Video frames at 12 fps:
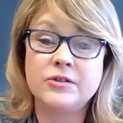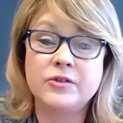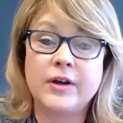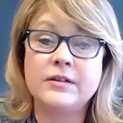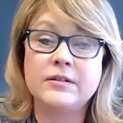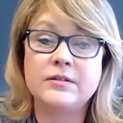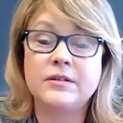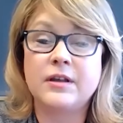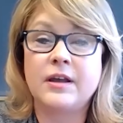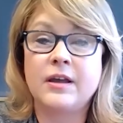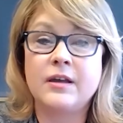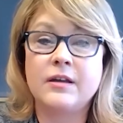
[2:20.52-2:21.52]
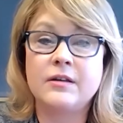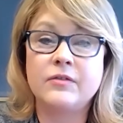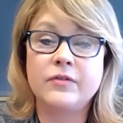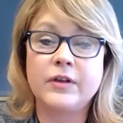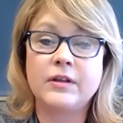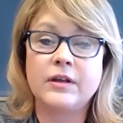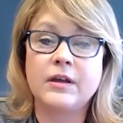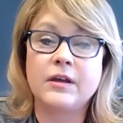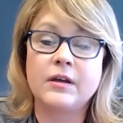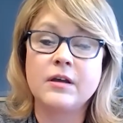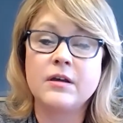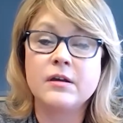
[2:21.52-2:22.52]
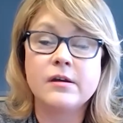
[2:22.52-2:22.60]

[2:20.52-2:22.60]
stress and feeling